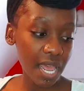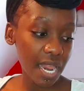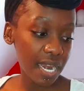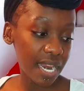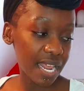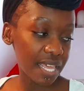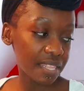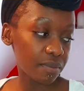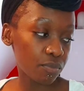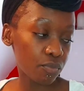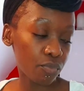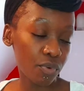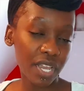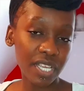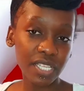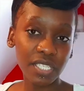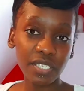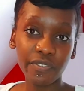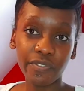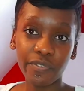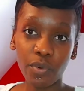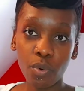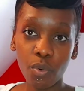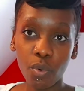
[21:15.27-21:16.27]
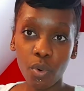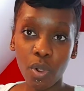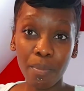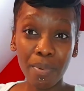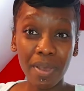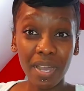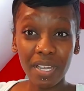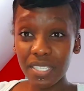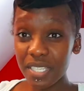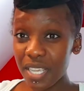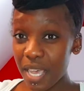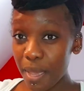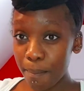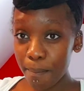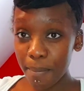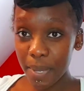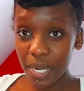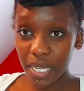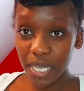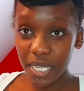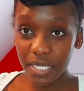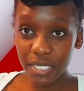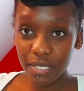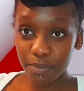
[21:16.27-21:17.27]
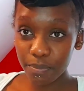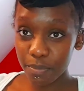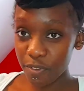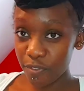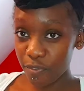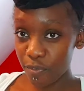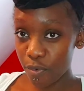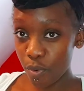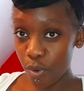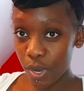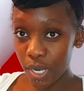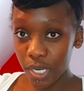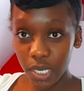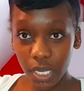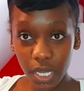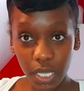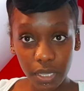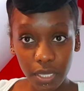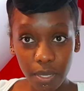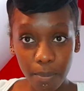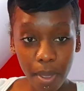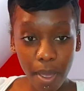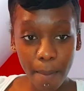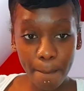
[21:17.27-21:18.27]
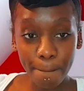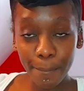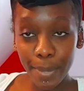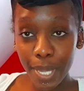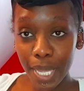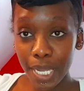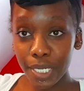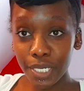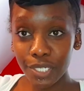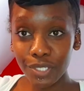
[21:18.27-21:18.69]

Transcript: let them rest for about 10 minutes before I cut them up and